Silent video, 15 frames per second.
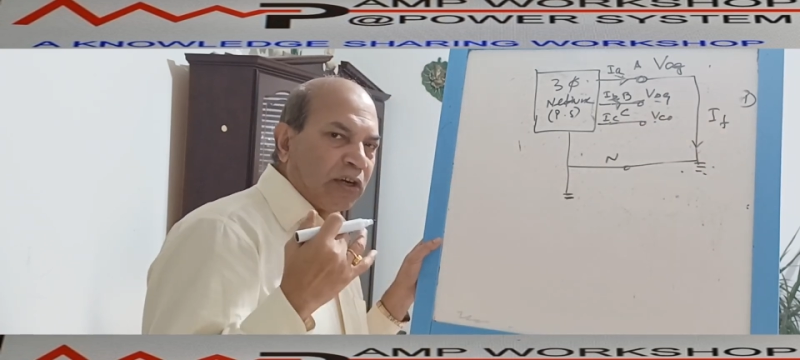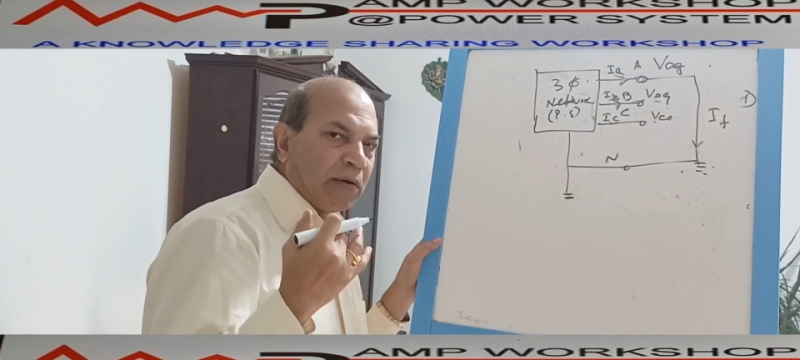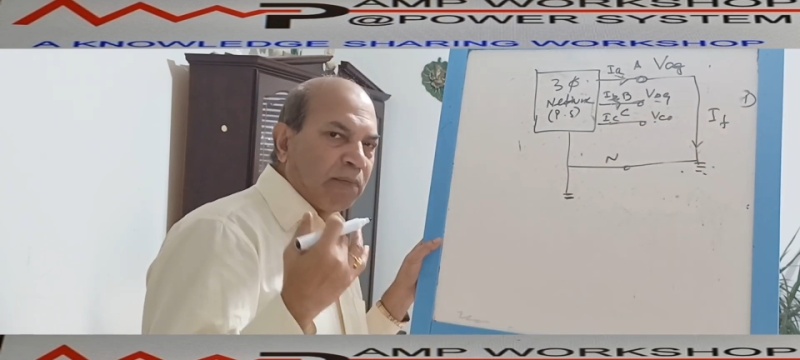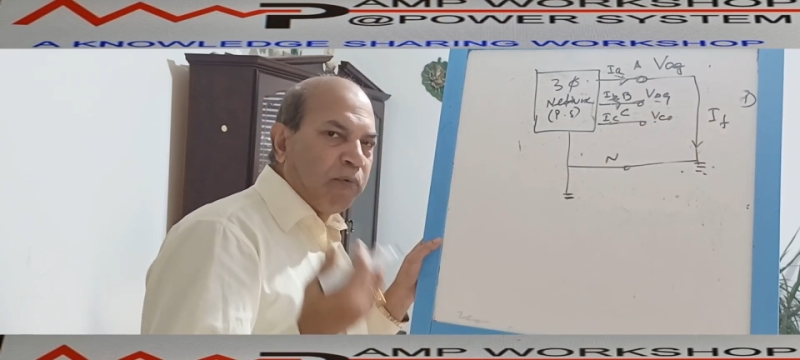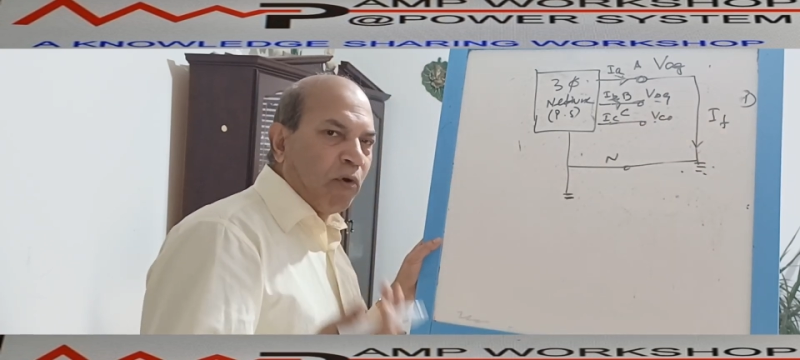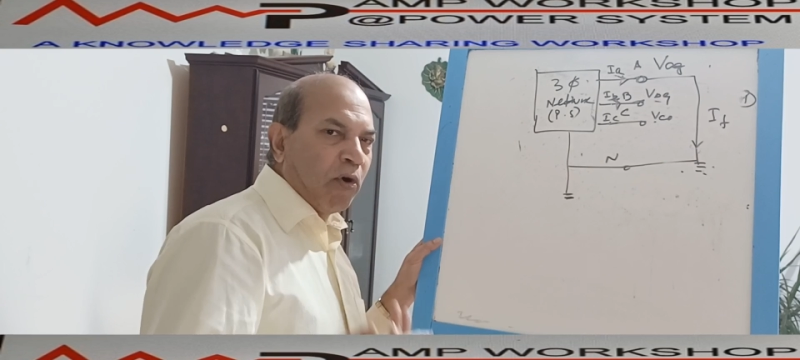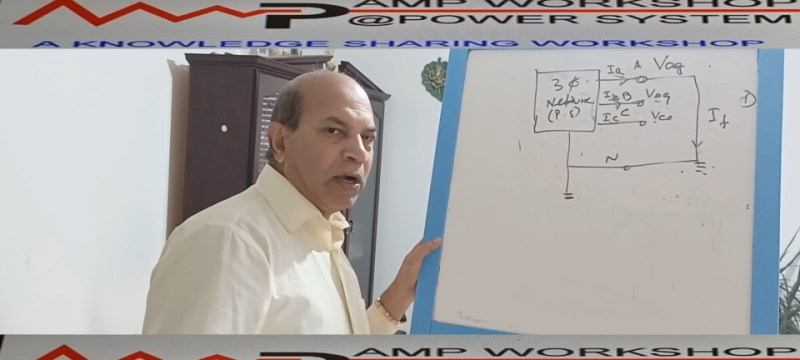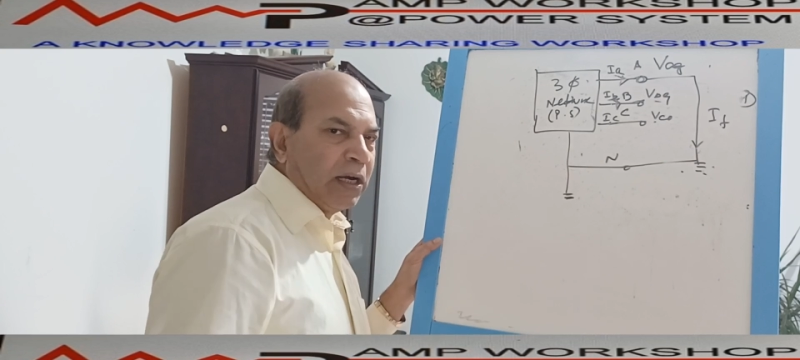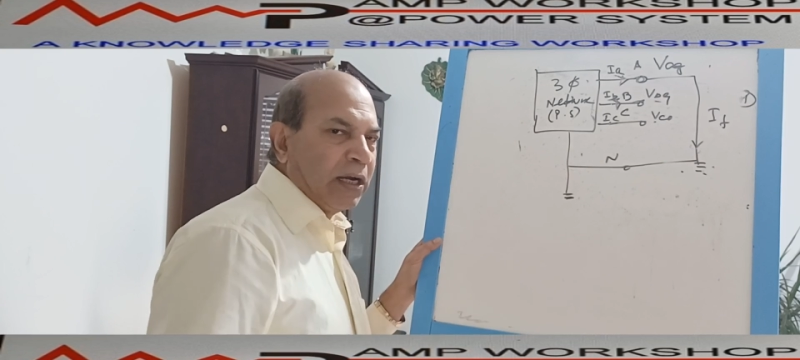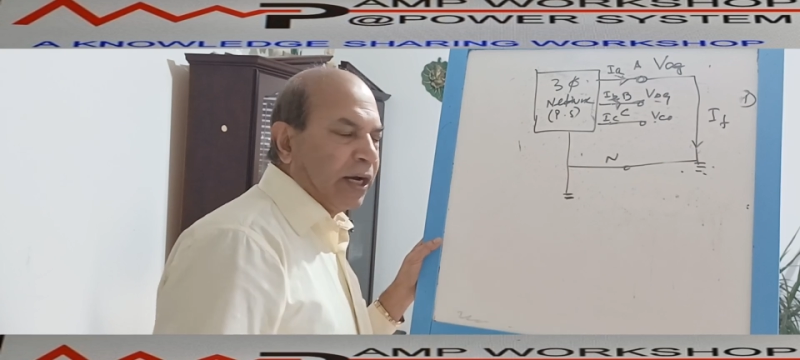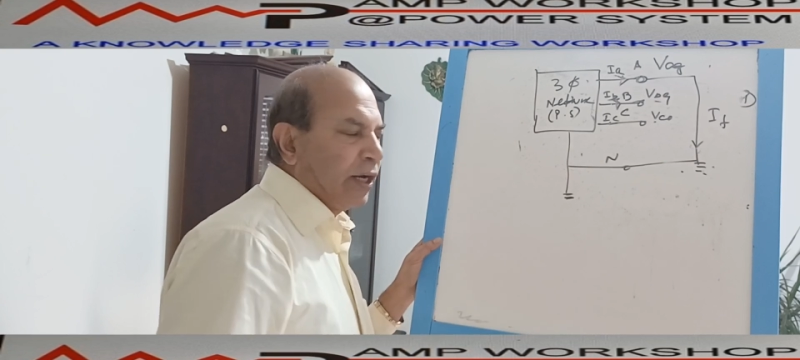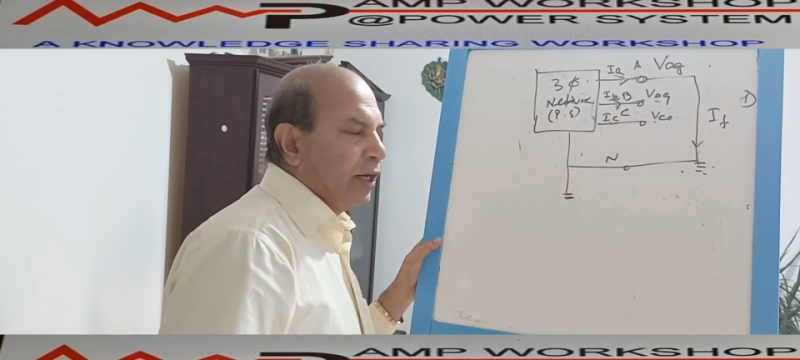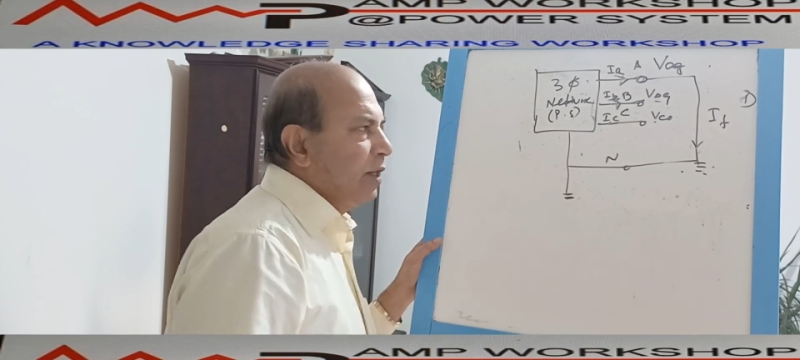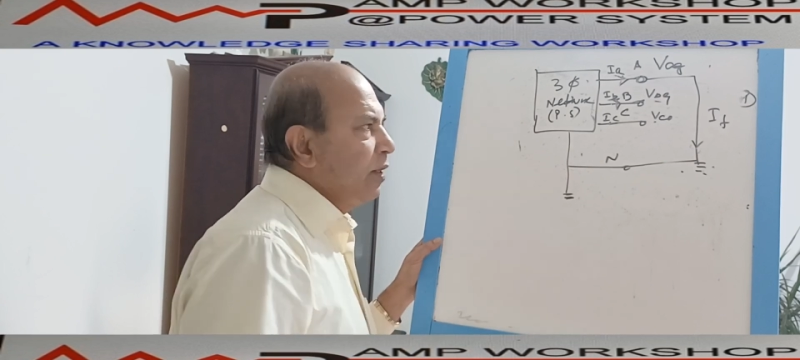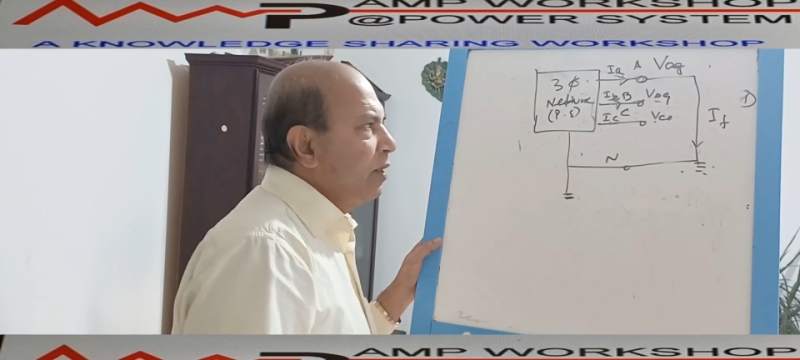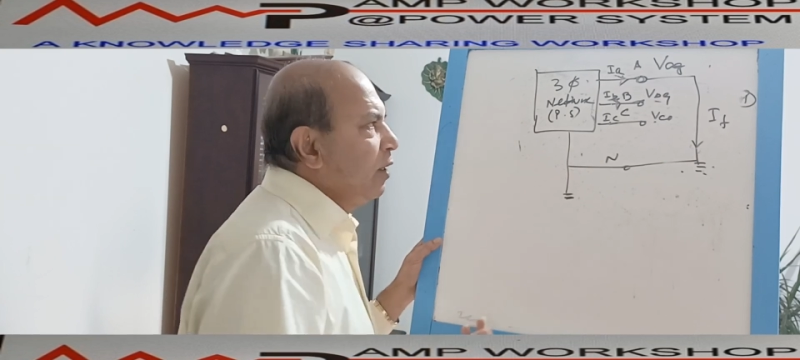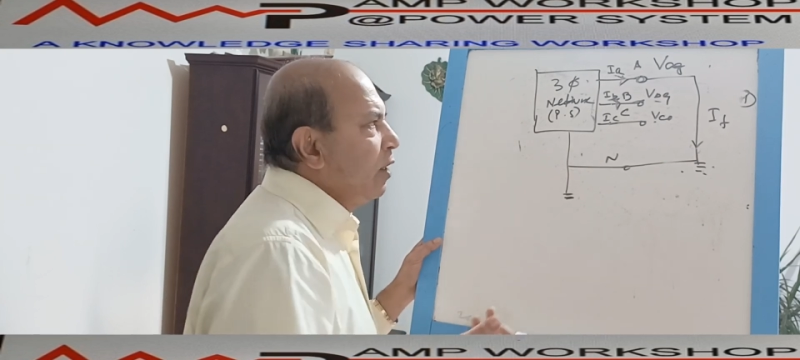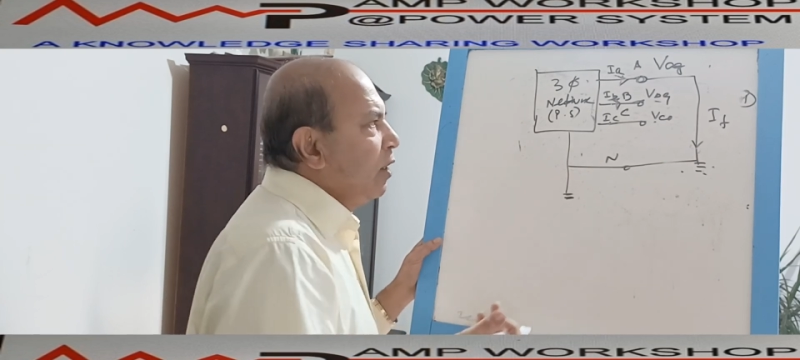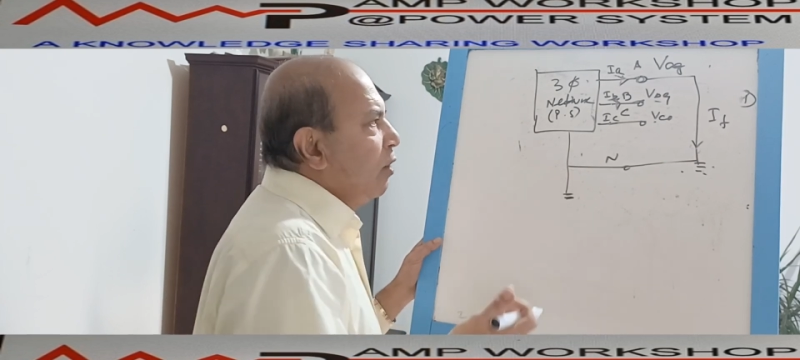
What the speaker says: of fault current,